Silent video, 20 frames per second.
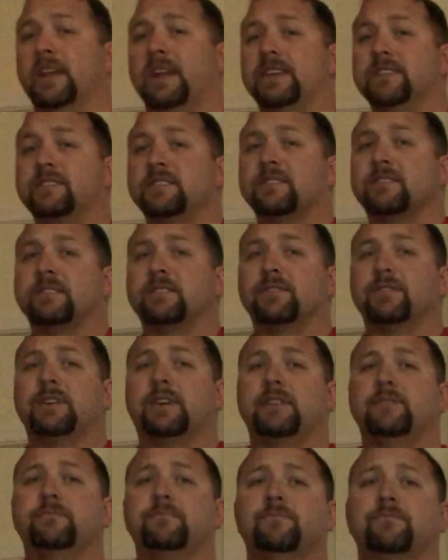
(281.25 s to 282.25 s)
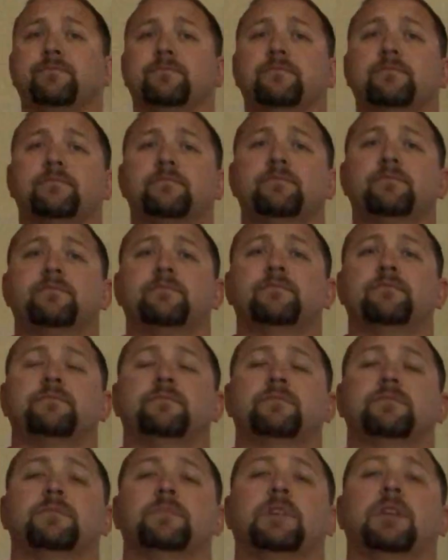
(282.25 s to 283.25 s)
Is it still done?
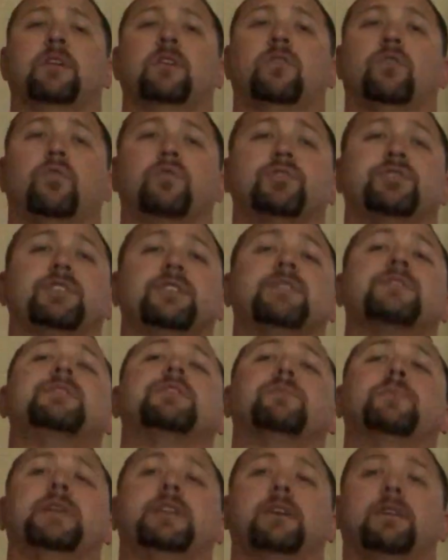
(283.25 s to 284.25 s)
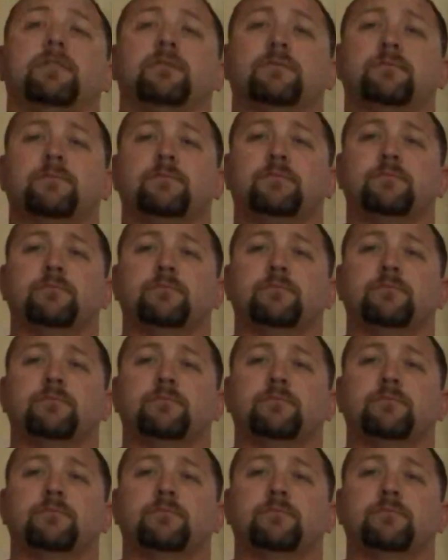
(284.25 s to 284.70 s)
Or should it still be done?